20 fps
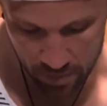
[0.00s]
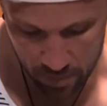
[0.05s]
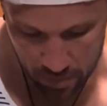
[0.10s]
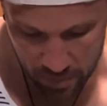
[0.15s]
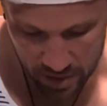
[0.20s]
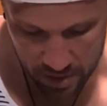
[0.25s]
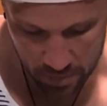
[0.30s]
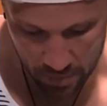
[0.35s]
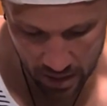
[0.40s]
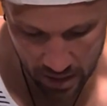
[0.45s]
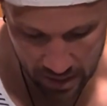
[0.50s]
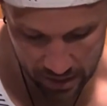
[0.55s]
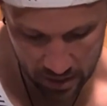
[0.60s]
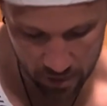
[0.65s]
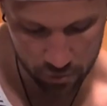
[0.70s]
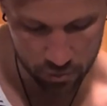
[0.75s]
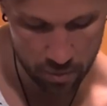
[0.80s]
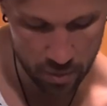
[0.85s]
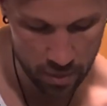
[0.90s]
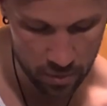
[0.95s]
B
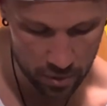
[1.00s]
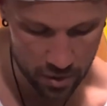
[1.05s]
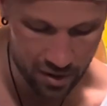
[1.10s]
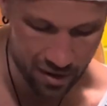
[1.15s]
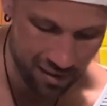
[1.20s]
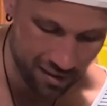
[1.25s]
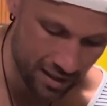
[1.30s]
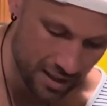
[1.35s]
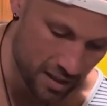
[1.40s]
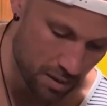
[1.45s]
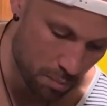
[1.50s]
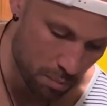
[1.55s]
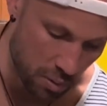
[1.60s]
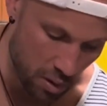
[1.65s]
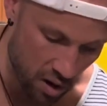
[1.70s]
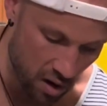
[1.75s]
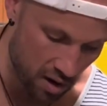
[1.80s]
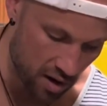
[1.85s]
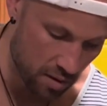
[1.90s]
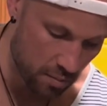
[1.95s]
minor. Remember, you don't need to
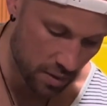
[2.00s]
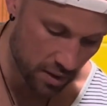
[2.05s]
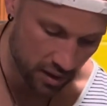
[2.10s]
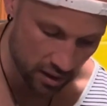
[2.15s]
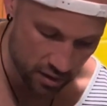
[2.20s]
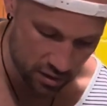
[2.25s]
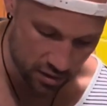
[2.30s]
bar it because